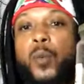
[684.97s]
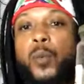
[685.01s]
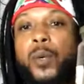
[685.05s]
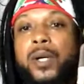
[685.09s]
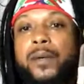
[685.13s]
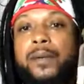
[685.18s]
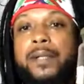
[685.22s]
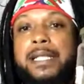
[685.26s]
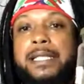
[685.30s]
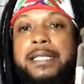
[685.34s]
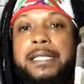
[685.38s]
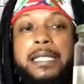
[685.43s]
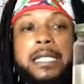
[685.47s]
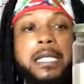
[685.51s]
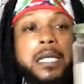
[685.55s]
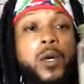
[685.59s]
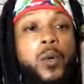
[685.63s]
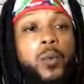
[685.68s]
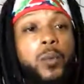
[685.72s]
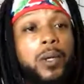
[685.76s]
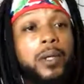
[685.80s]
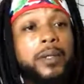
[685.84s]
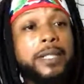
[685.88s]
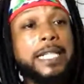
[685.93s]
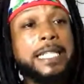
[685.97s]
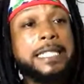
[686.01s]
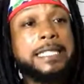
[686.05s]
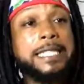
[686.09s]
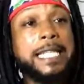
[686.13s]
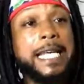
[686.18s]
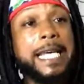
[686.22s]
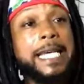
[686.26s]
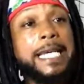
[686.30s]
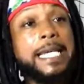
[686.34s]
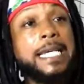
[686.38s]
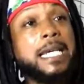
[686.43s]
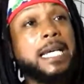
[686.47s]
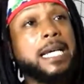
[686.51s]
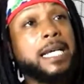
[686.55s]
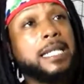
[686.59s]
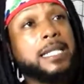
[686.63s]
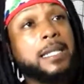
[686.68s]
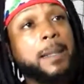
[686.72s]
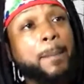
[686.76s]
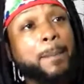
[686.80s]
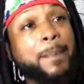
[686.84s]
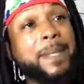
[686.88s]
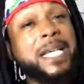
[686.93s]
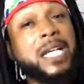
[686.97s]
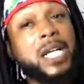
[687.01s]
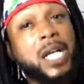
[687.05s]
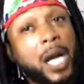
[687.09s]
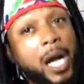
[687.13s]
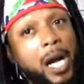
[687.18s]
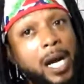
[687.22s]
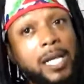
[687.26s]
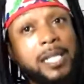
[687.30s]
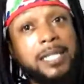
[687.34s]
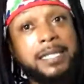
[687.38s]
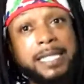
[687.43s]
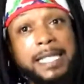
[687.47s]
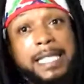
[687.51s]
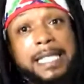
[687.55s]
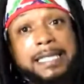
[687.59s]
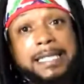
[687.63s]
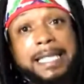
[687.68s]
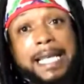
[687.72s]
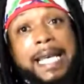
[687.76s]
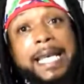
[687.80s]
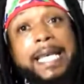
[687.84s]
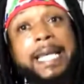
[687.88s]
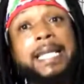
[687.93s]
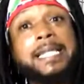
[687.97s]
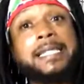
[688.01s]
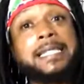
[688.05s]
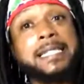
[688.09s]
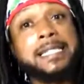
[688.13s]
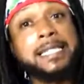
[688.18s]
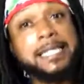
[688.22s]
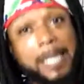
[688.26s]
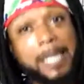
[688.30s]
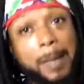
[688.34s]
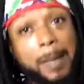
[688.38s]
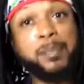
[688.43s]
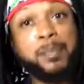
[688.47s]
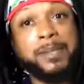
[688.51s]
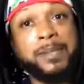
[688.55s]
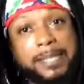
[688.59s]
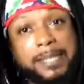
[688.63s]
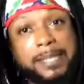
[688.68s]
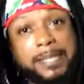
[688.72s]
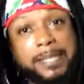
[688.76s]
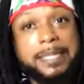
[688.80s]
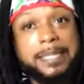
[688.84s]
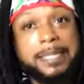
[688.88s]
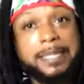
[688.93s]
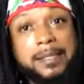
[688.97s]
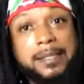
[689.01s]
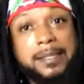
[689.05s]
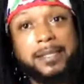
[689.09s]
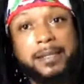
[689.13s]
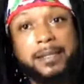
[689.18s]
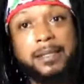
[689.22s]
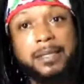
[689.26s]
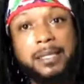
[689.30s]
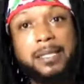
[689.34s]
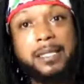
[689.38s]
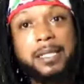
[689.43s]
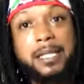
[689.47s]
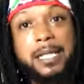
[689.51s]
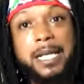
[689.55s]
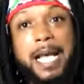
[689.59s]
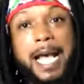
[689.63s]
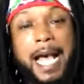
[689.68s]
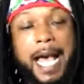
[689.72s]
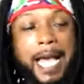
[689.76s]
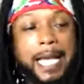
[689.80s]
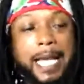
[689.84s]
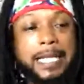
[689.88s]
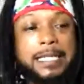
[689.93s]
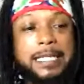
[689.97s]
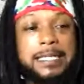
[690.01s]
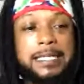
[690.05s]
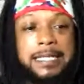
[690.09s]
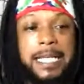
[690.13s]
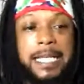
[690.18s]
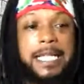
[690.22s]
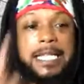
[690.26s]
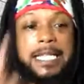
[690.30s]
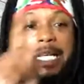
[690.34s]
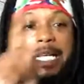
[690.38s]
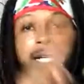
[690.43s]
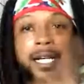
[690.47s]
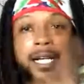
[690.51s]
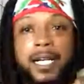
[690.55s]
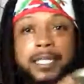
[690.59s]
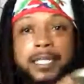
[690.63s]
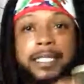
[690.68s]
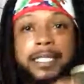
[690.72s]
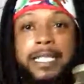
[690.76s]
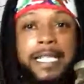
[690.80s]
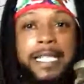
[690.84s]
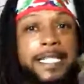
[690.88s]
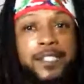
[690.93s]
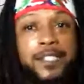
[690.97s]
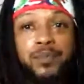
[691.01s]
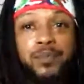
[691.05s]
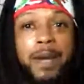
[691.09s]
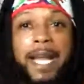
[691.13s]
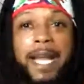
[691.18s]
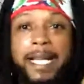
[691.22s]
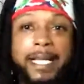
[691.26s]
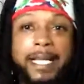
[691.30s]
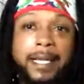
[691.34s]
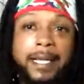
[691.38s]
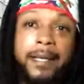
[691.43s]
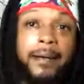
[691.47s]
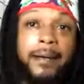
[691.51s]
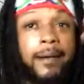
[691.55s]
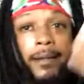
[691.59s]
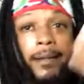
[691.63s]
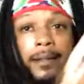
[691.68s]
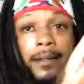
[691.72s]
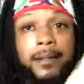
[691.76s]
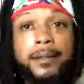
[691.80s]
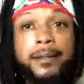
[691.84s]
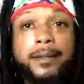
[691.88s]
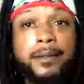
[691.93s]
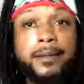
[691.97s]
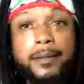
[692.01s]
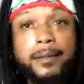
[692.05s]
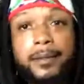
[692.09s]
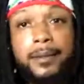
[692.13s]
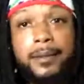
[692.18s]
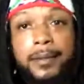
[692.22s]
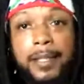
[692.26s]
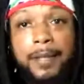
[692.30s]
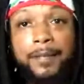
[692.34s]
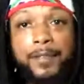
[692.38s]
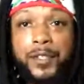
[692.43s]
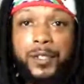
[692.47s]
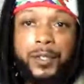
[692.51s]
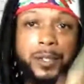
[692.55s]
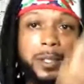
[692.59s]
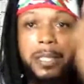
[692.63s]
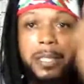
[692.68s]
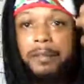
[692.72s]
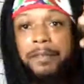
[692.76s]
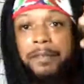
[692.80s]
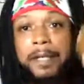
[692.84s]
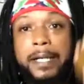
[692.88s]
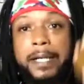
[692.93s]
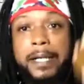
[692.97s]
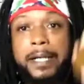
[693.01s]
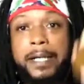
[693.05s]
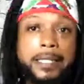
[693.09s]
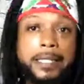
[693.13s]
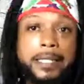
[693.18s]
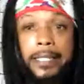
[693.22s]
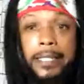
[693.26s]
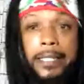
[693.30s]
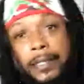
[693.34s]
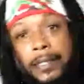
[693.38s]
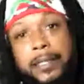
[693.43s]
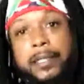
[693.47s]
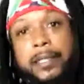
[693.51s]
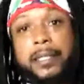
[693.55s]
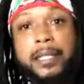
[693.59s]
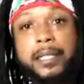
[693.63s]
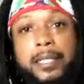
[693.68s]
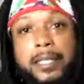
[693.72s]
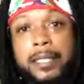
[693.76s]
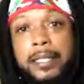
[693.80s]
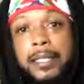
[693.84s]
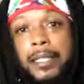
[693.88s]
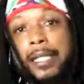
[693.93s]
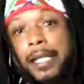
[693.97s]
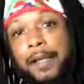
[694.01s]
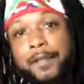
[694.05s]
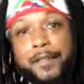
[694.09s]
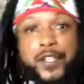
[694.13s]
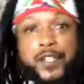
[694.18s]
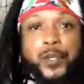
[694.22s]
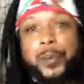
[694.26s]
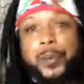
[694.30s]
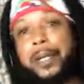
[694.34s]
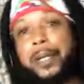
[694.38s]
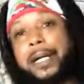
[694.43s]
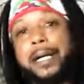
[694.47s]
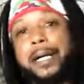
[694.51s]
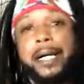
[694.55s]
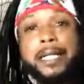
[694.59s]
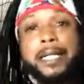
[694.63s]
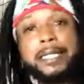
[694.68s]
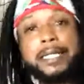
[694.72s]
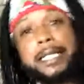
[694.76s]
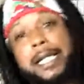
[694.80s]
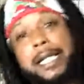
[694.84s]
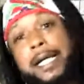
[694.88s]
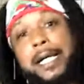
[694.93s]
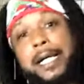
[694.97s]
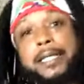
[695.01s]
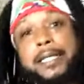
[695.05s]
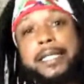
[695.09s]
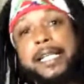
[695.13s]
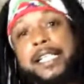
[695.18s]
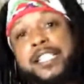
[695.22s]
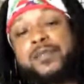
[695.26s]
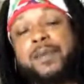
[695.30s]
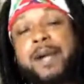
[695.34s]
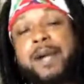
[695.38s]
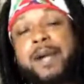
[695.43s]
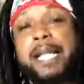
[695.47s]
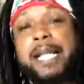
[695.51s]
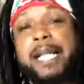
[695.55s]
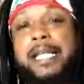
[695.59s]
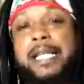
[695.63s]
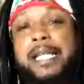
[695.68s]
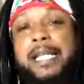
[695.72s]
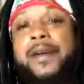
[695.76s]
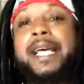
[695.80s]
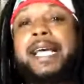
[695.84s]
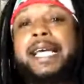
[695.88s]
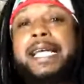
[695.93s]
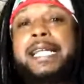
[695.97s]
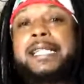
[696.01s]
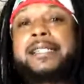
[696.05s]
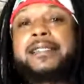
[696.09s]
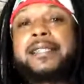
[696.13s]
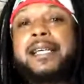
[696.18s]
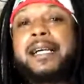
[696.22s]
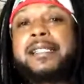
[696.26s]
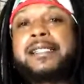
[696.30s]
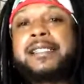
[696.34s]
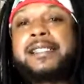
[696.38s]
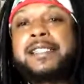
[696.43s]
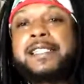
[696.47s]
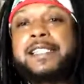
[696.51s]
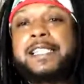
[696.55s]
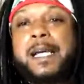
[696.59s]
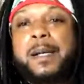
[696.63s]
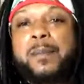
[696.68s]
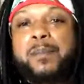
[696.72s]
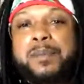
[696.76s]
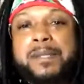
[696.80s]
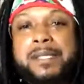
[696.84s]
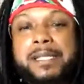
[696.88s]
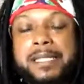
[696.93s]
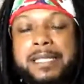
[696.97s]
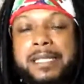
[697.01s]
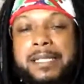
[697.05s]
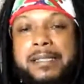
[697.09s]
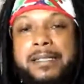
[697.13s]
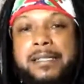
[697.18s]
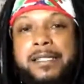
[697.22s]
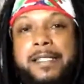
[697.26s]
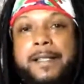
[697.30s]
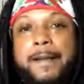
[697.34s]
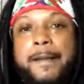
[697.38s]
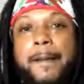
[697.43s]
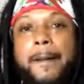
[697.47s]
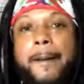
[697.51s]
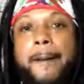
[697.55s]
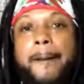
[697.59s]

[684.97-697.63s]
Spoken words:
Where is it? Well, because it's a substance, I can say the honey is right here. If you look for honey, if you want honey, the honey is right here. It's a substance.